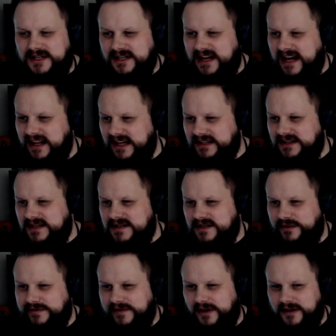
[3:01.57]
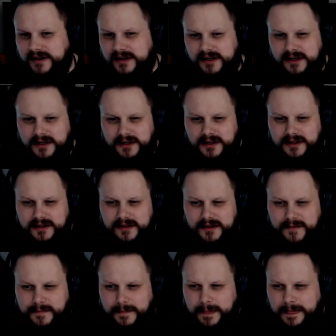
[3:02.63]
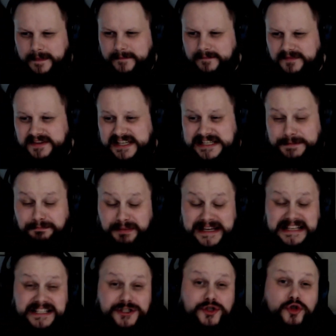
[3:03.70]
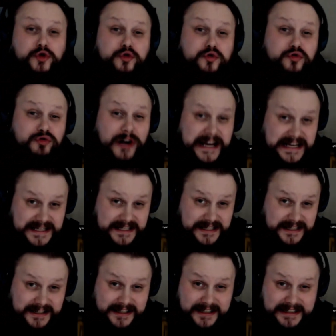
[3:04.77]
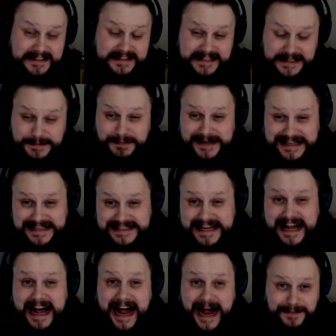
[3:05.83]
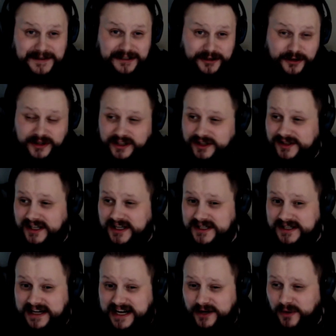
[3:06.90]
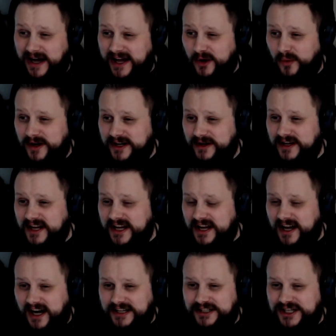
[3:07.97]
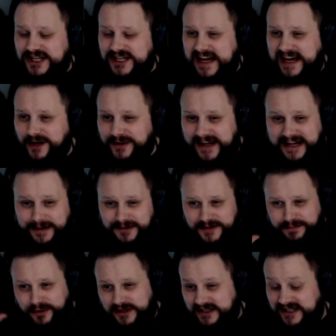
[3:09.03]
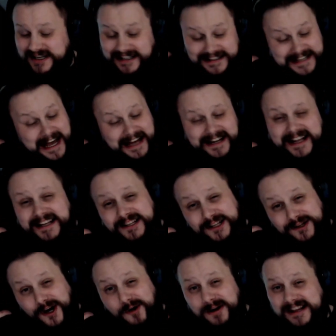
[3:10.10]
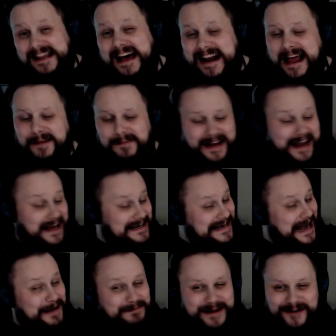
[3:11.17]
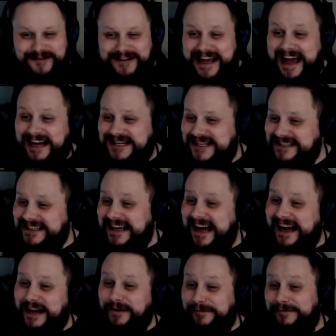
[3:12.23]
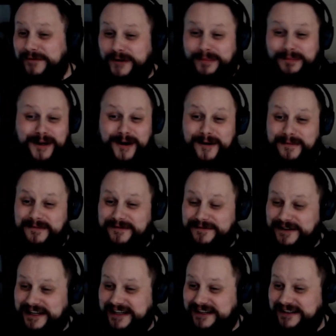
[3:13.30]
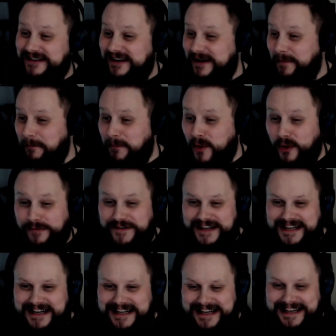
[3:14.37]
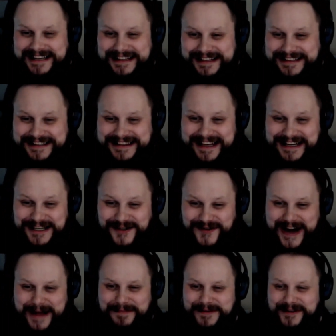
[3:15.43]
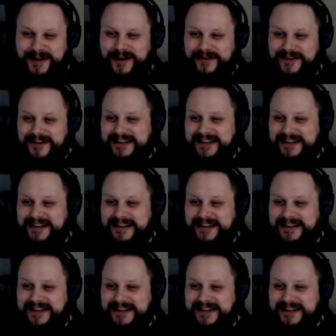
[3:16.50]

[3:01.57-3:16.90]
I like this so far. This beat is crazy. This beat is absolutely crazy. I don't want to undershadow that. I'm just there's a lot. They're throwing a lot at me. I got a 9-minute reaction. I got a full-blown freaking movie that he's rapping over,